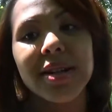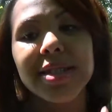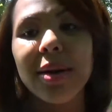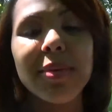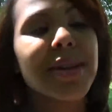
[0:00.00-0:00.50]

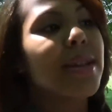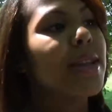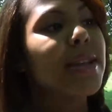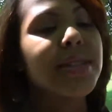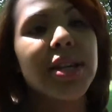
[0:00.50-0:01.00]
Someone
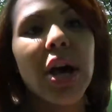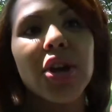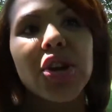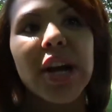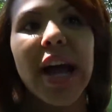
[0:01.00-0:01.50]
needs
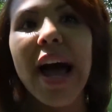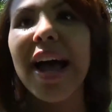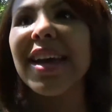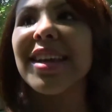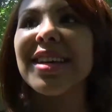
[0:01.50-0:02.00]
your
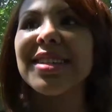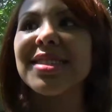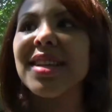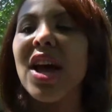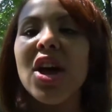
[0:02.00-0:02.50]

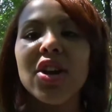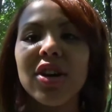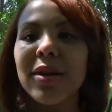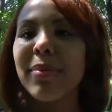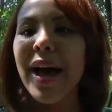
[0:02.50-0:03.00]
kindness,
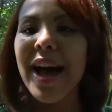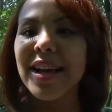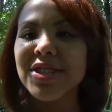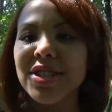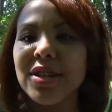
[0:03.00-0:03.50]
your
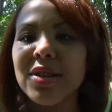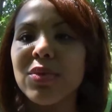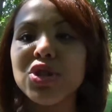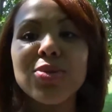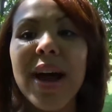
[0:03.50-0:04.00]
compassion,
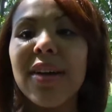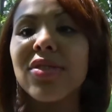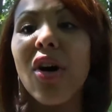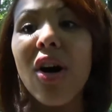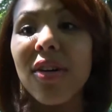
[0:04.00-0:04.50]
what you have
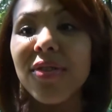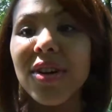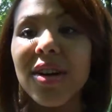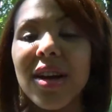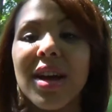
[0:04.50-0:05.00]
to
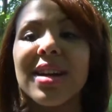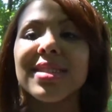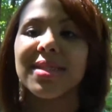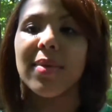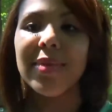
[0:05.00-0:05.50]
offer.
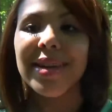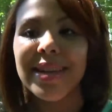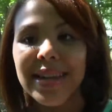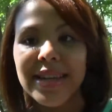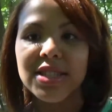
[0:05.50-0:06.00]

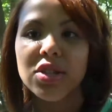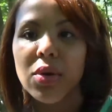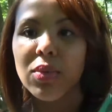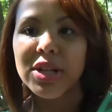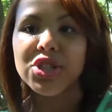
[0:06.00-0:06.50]
Someone needs
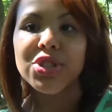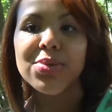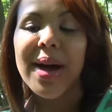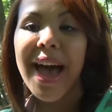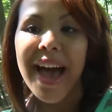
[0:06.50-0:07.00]
what
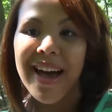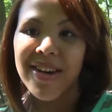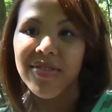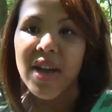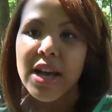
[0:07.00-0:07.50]
you
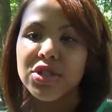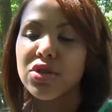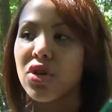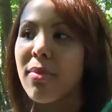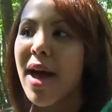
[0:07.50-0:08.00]
have.
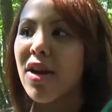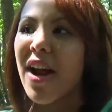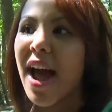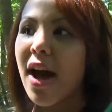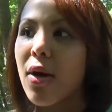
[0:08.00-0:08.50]
So no matter
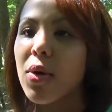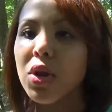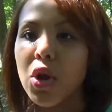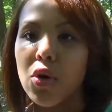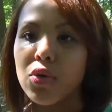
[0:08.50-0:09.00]
how
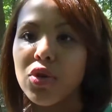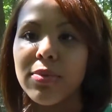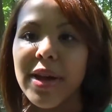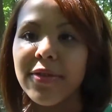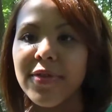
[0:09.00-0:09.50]
alone you
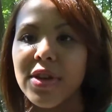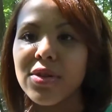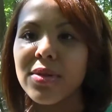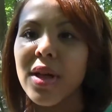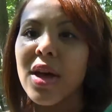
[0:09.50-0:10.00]
may
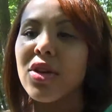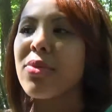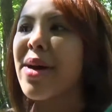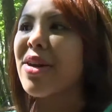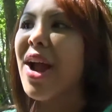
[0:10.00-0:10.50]
feel, no
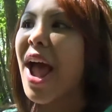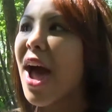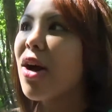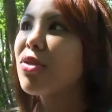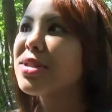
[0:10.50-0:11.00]
matter
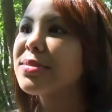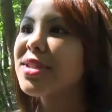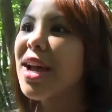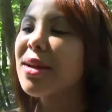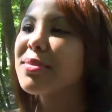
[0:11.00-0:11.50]
how
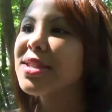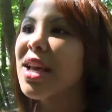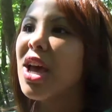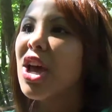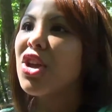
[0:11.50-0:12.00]
sometimes
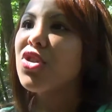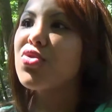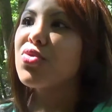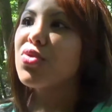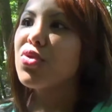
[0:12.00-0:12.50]

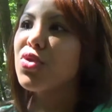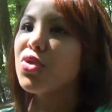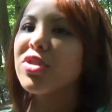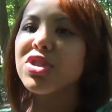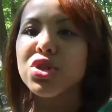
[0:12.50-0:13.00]
to
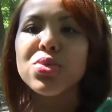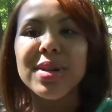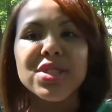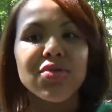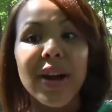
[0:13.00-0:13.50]
do
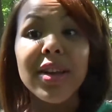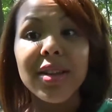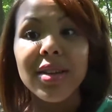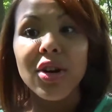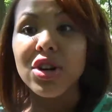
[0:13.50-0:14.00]
what's
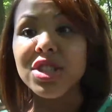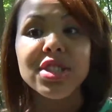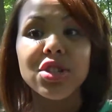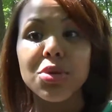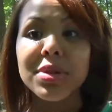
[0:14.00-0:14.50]
right, or
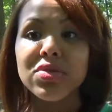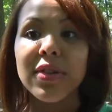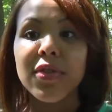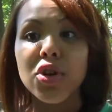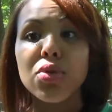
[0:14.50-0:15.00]
just to do what's
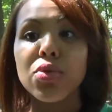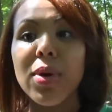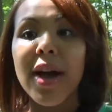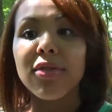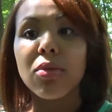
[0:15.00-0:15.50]
right for you, you
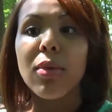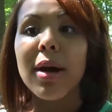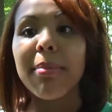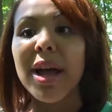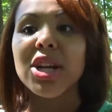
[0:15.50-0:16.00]
have to
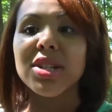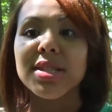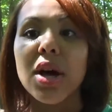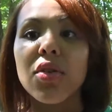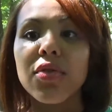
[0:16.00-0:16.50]
walk by
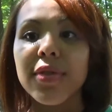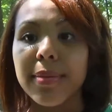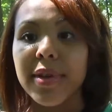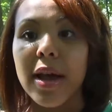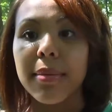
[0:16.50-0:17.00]
yourself
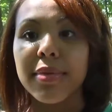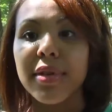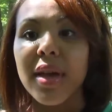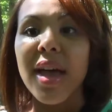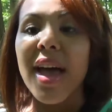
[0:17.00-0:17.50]
sometimes.